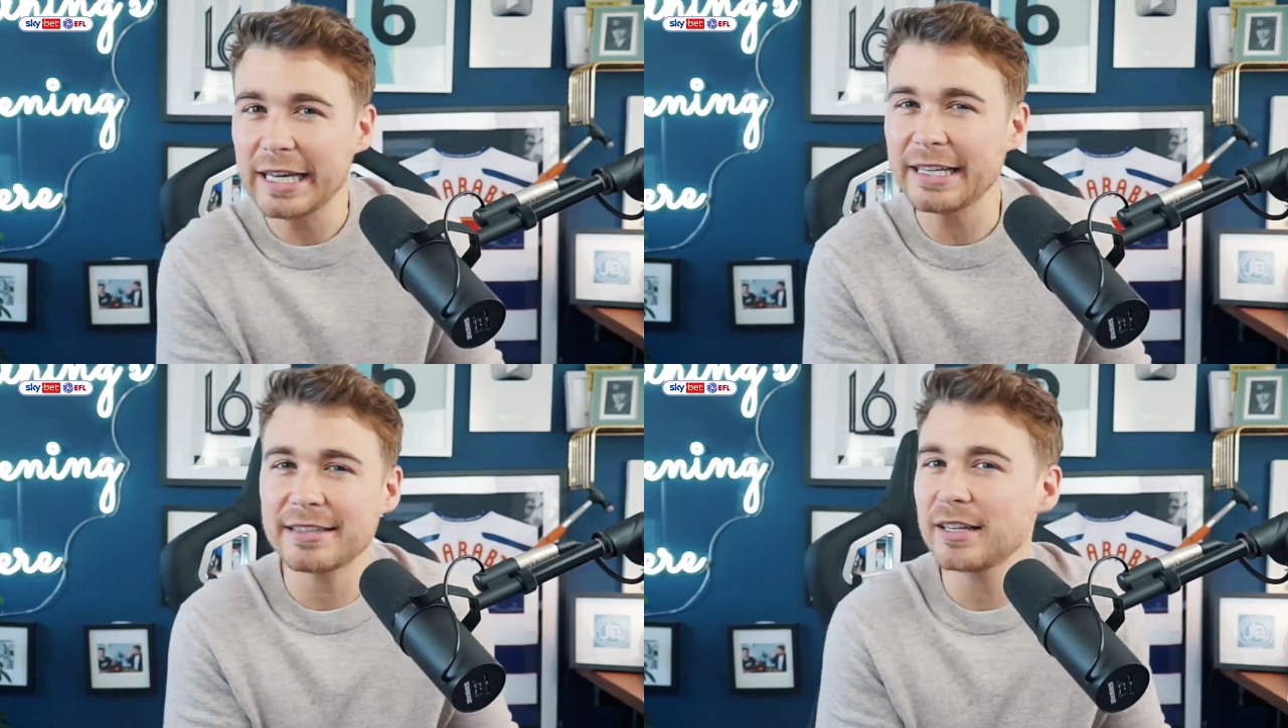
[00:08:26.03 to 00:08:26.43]

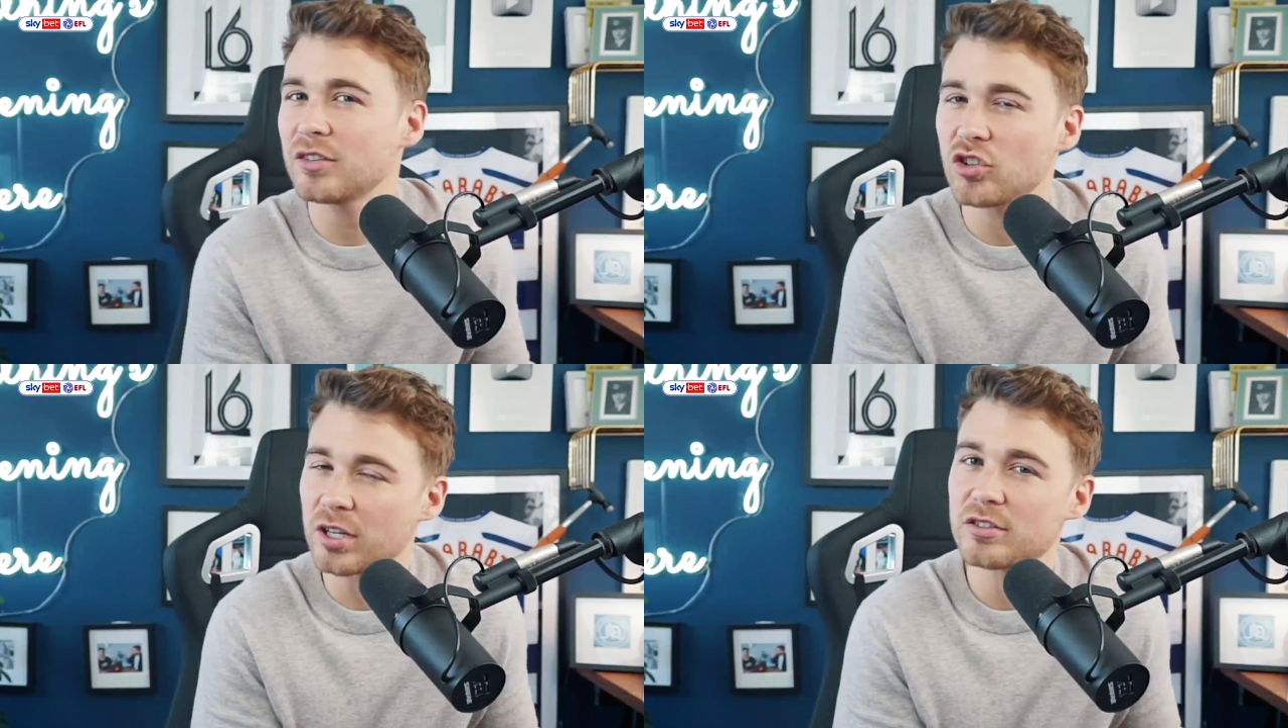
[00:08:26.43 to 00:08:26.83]
hit it
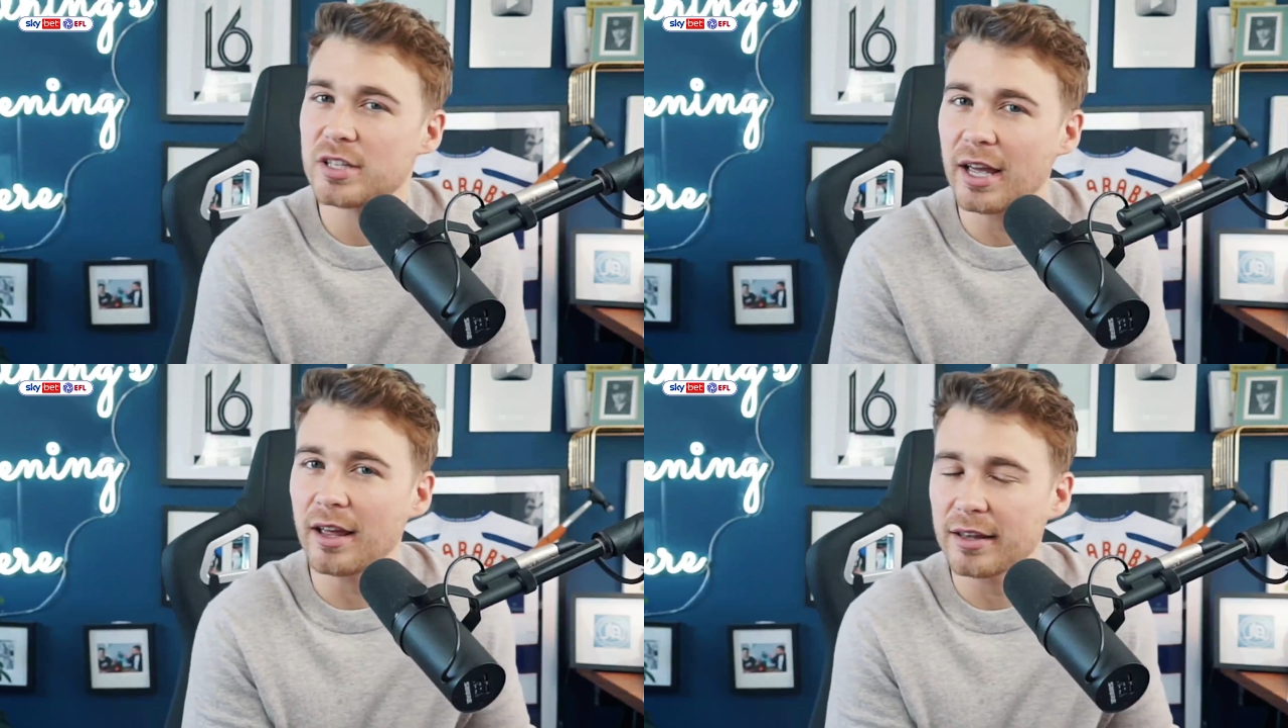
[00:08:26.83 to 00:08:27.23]
just
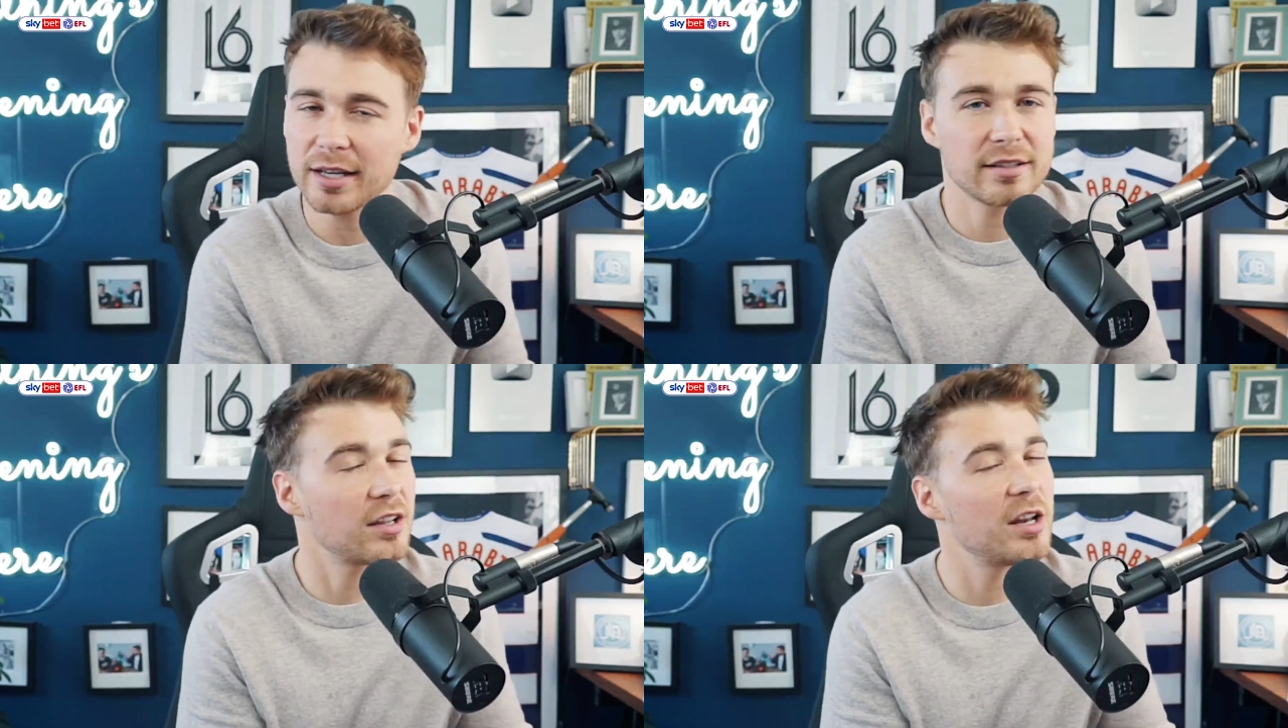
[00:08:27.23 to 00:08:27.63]
yet. I
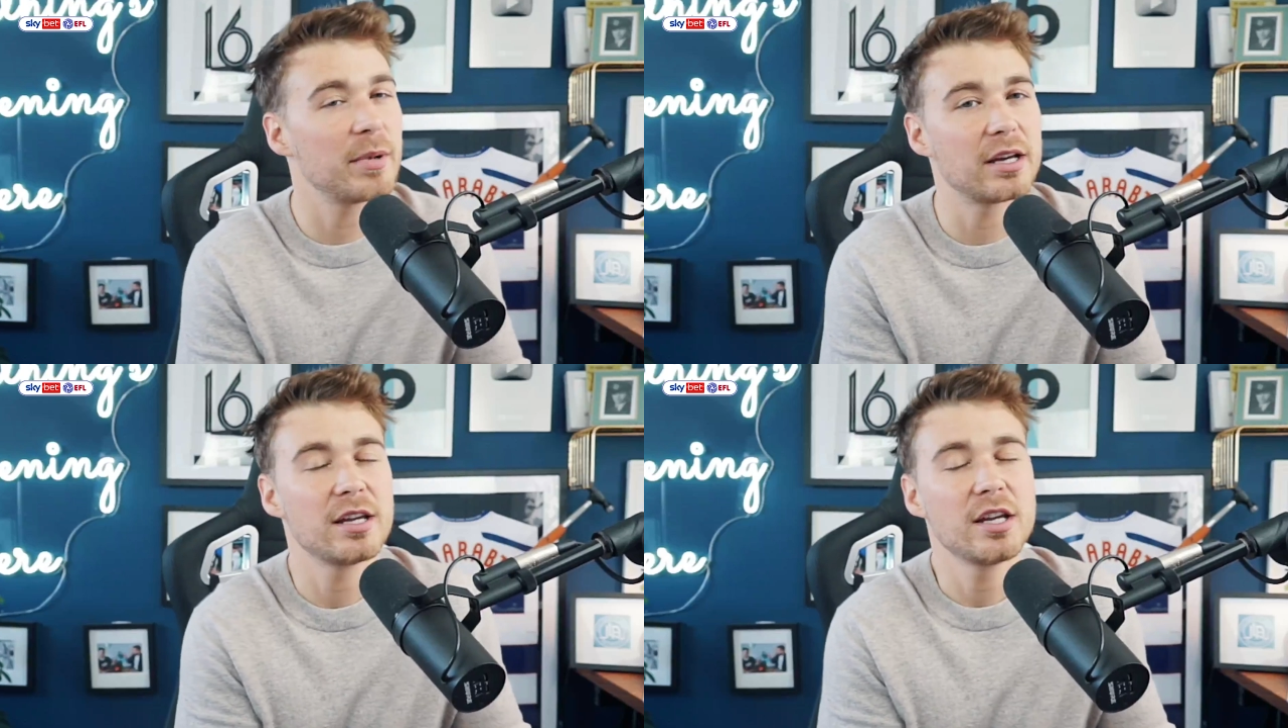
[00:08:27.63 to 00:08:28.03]
think there's only been a